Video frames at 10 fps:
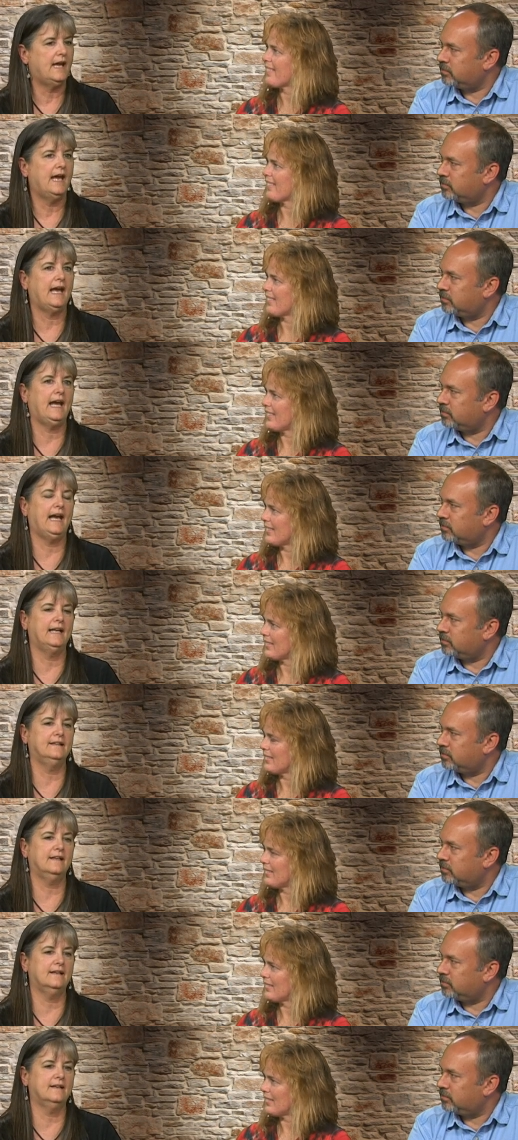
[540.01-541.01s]

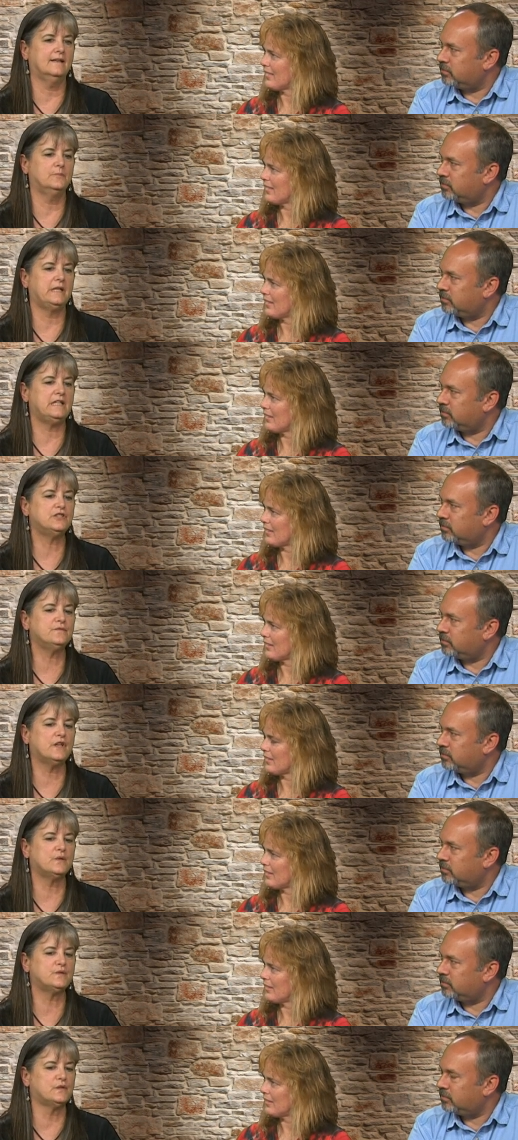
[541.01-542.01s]
Speaker 1: and each of
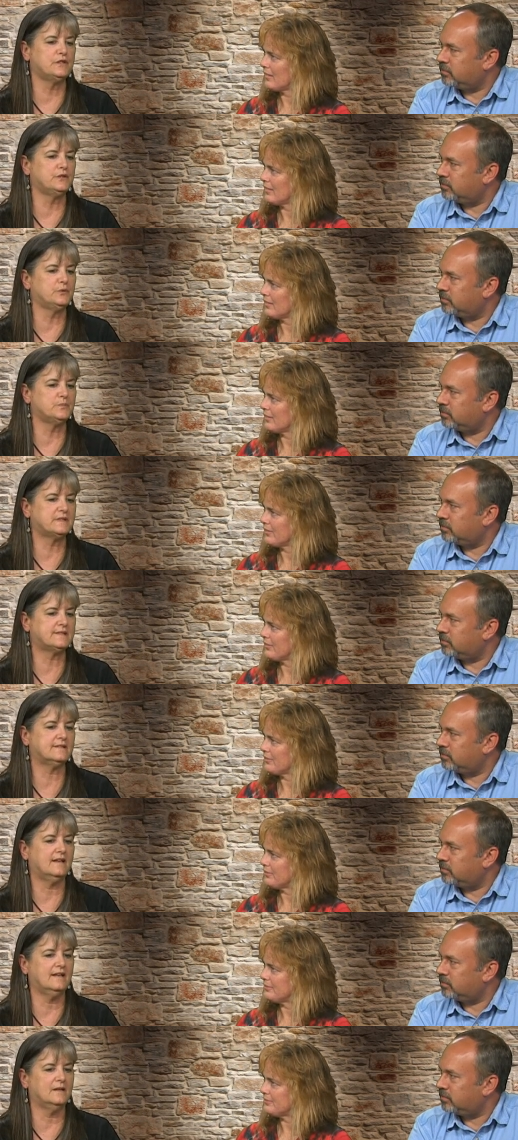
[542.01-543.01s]
those looms
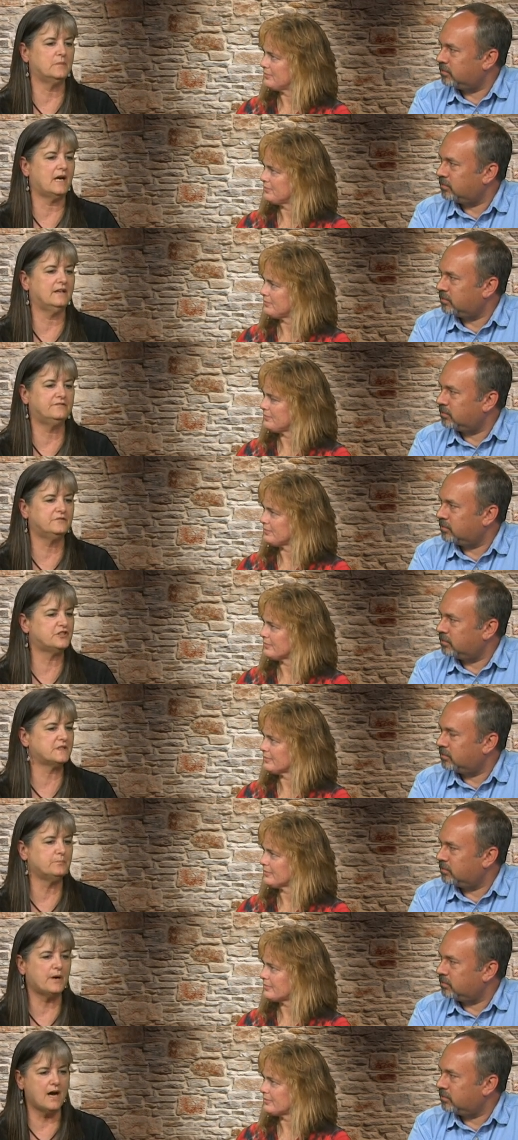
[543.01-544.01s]
I've
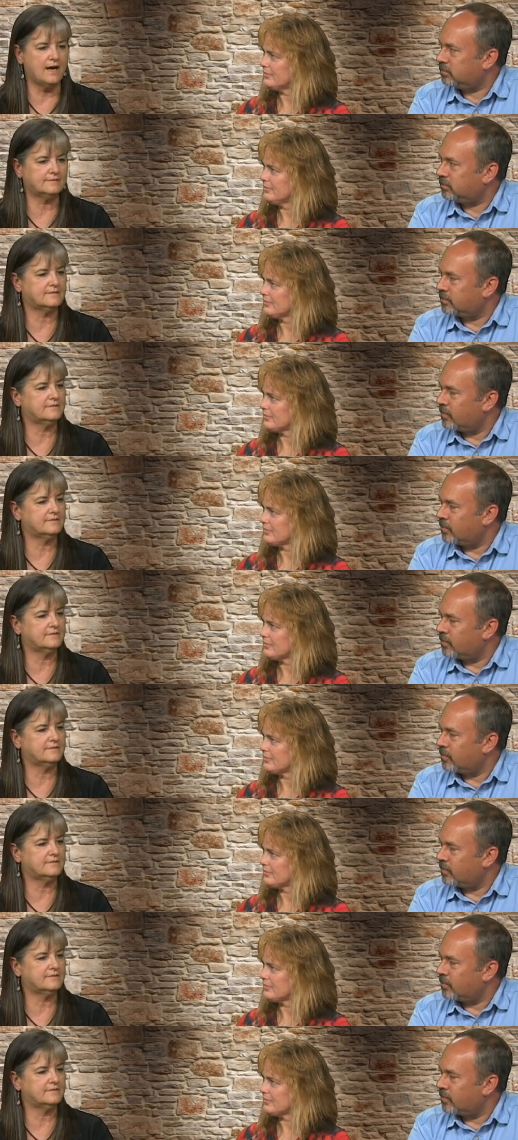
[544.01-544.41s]
just bought